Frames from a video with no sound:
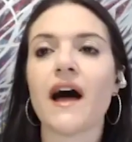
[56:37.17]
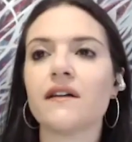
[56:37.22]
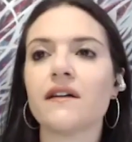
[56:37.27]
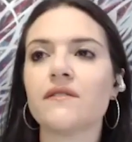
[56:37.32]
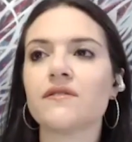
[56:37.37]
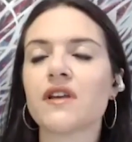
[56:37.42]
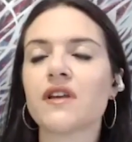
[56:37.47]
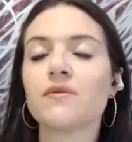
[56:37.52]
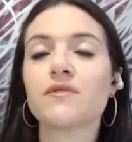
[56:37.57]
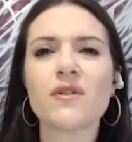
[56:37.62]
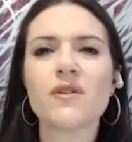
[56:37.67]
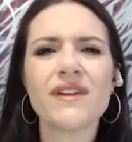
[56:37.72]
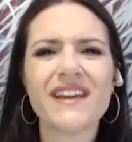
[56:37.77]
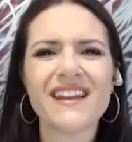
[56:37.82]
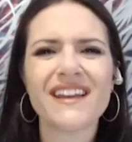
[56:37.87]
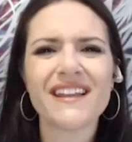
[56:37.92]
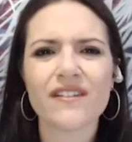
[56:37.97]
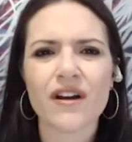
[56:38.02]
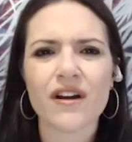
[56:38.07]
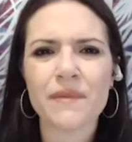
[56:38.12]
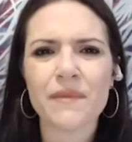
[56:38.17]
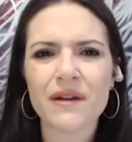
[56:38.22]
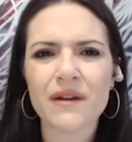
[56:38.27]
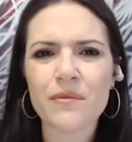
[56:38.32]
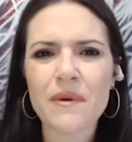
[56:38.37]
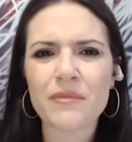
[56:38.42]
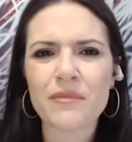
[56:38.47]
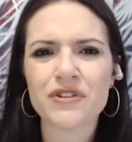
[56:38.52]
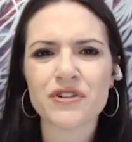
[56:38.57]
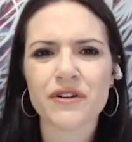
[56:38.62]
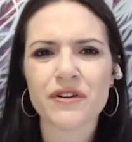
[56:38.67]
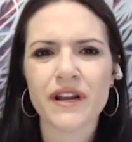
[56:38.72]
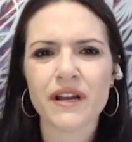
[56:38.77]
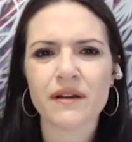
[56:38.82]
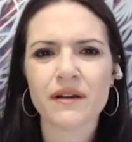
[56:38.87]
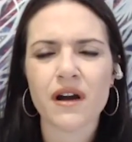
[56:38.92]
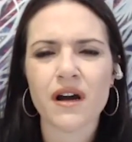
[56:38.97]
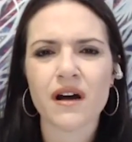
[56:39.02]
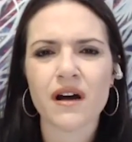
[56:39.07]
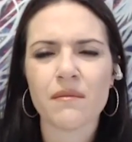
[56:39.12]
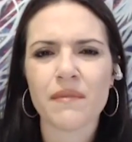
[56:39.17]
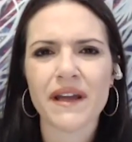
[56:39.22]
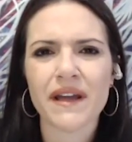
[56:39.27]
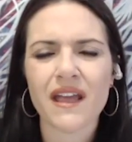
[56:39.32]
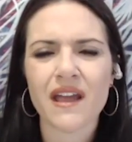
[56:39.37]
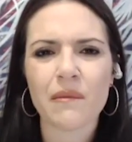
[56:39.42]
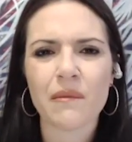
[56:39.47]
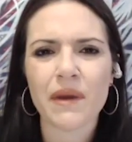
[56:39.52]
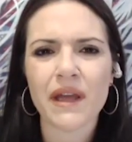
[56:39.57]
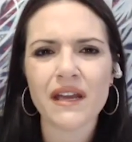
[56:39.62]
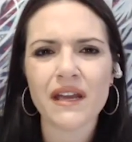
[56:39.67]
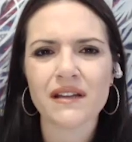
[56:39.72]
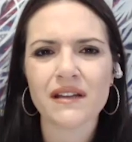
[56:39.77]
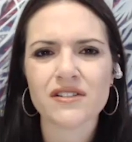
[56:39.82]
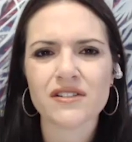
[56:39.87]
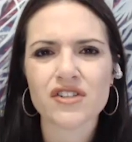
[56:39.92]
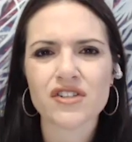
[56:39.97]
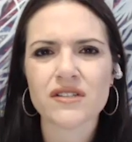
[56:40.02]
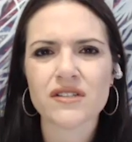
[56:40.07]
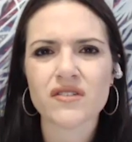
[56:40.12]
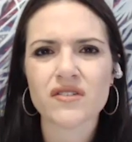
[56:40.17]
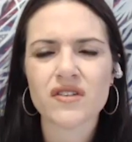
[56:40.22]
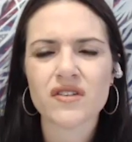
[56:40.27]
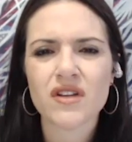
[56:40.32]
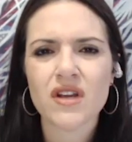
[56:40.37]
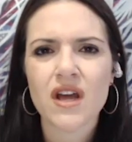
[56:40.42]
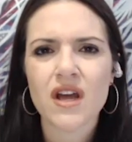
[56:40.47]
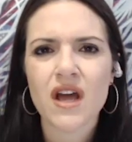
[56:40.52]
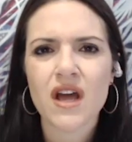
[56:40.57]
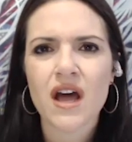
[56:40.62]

it was already getting there. I mean, I remember during my campaign, just